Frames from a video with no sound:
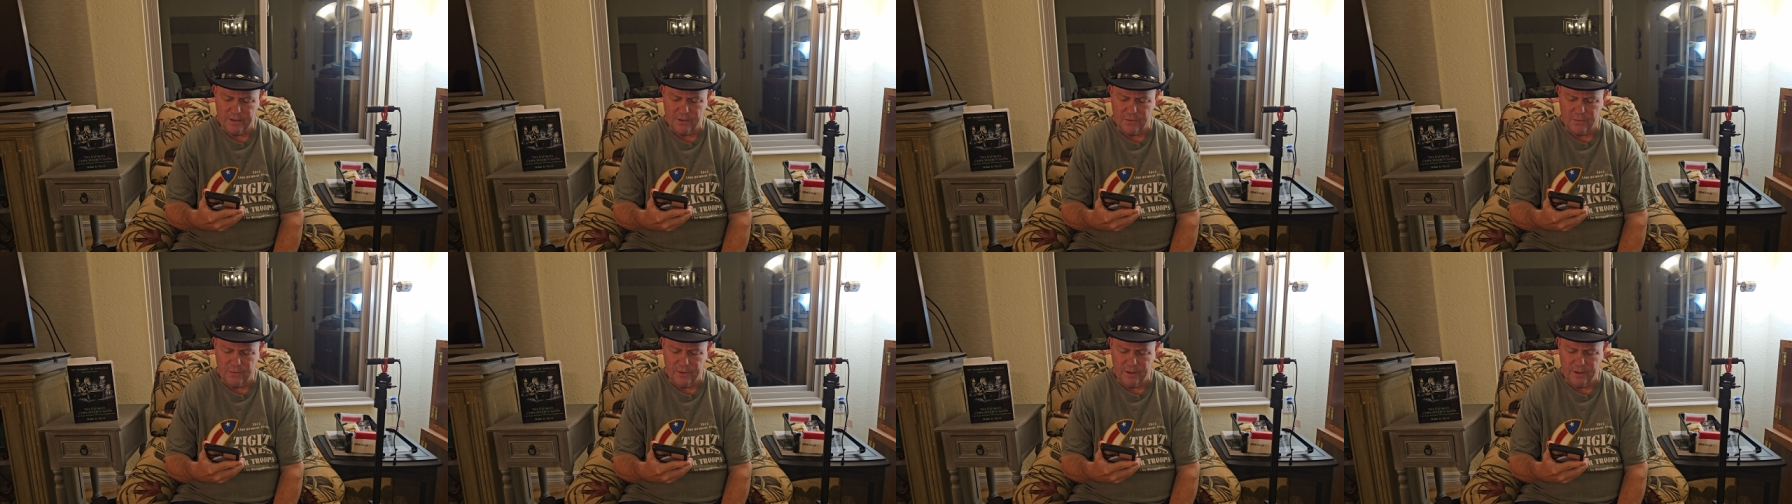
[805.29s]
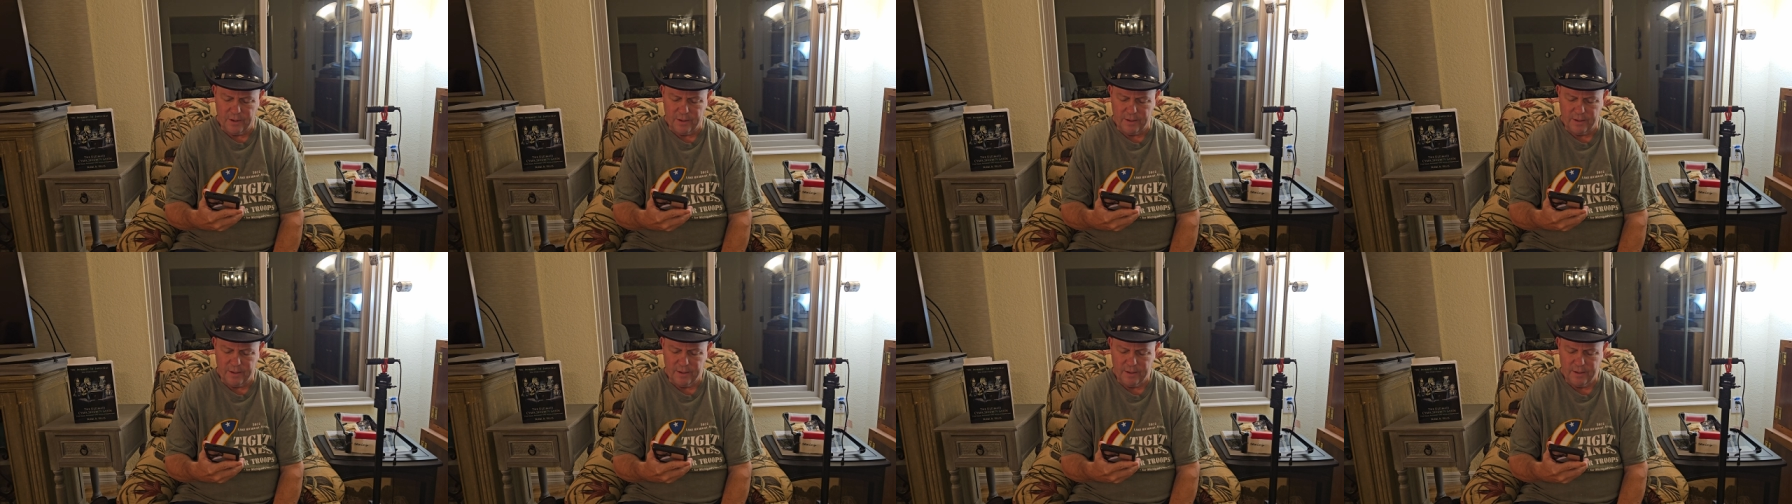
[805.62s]
to
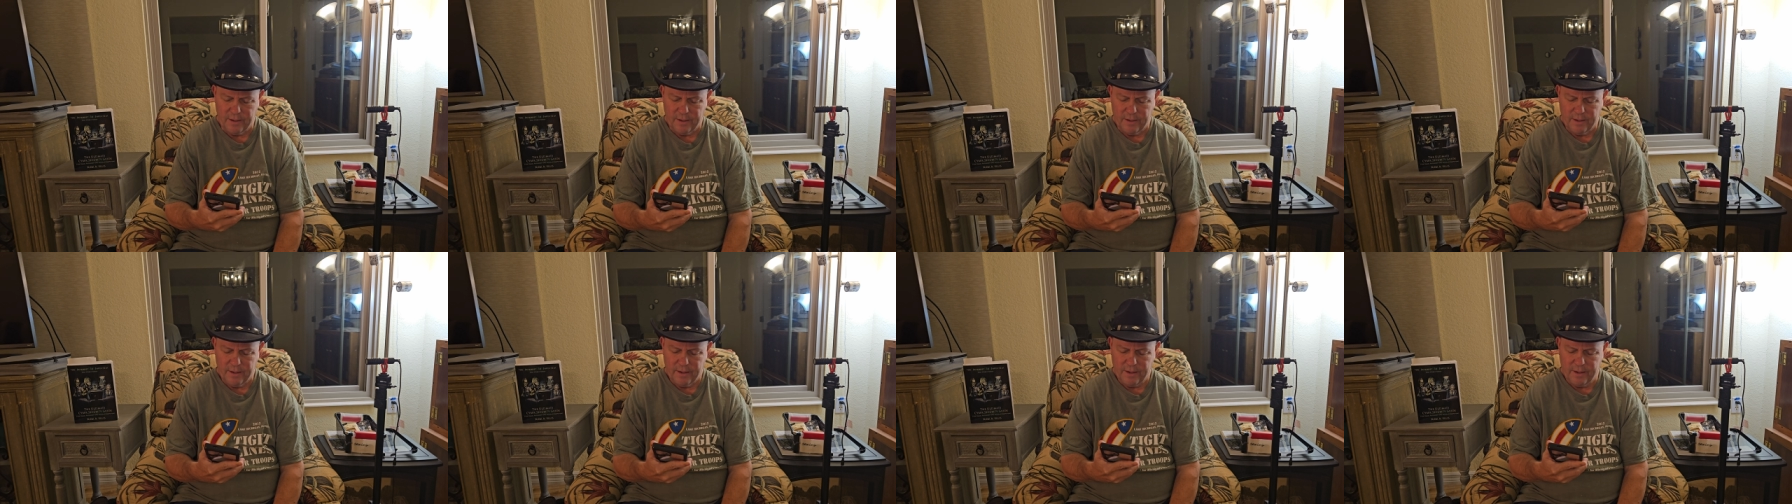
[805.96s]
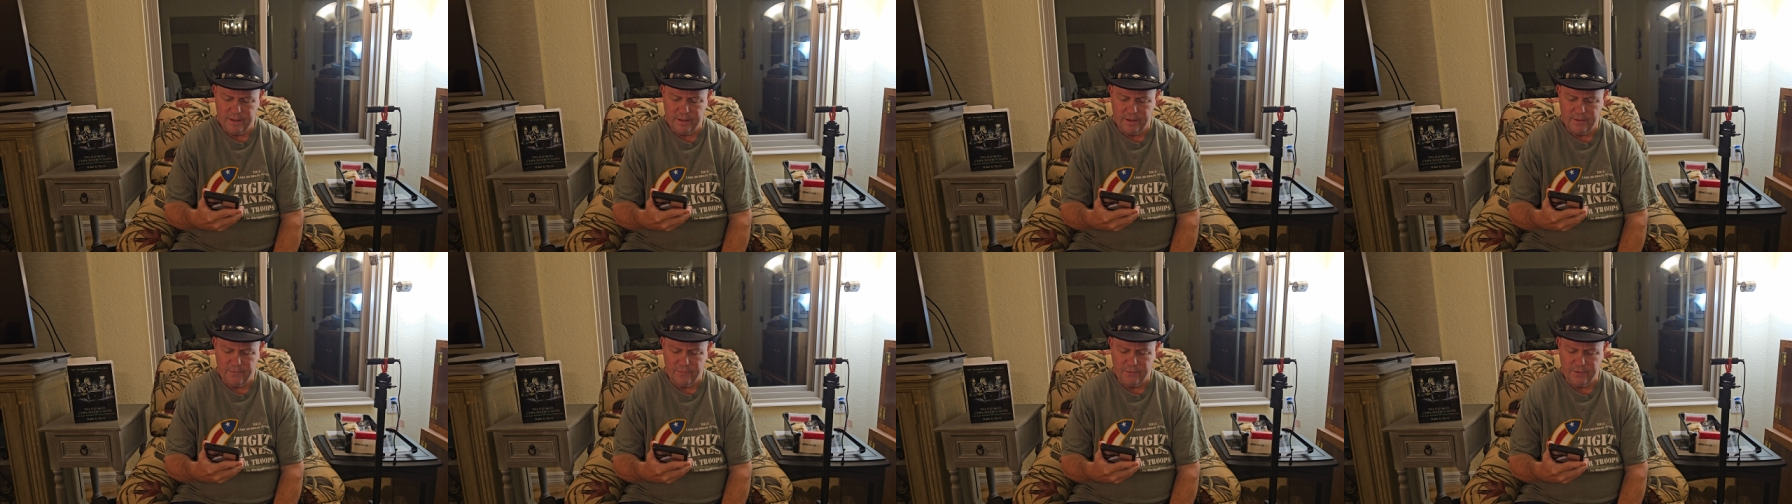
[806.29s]
win
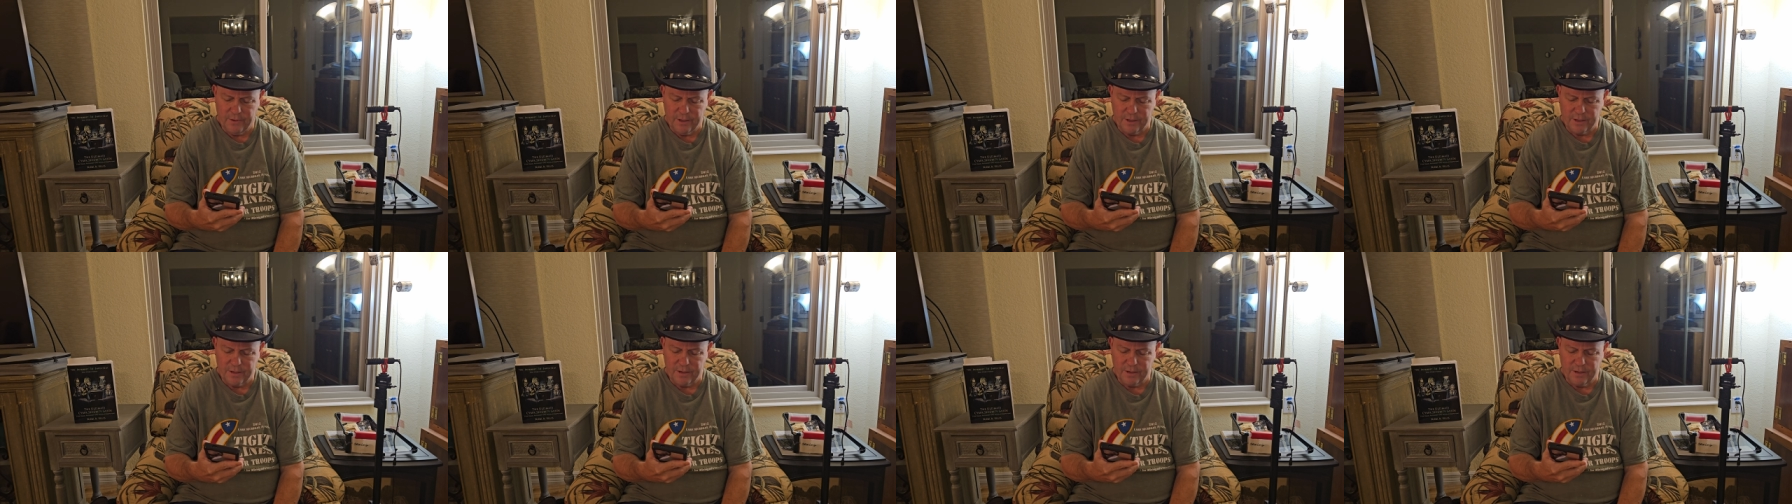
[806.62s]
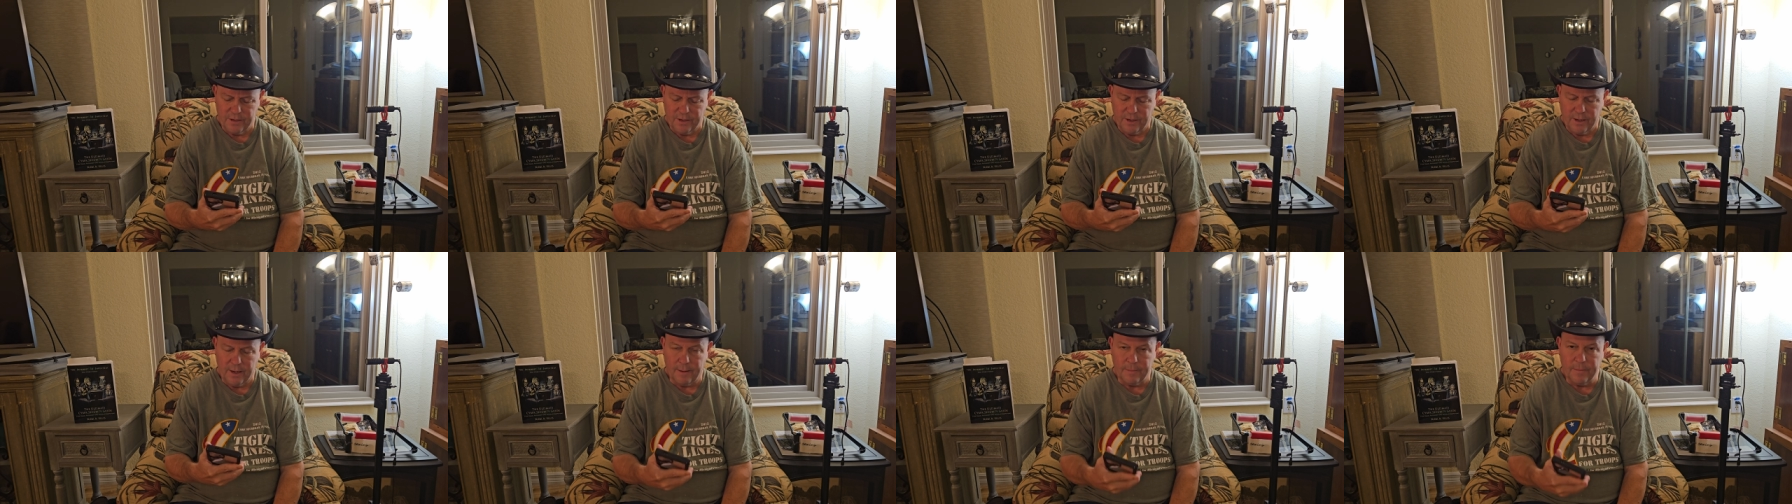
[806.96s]
and then finish the
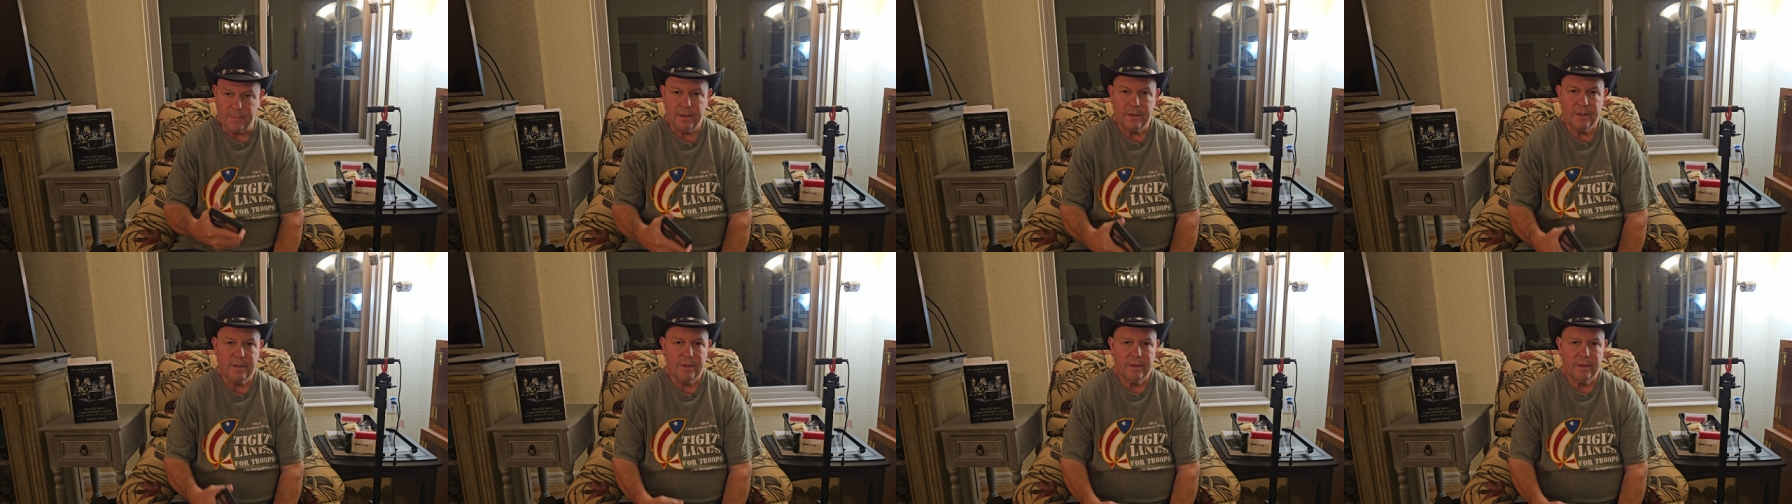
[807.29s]
job.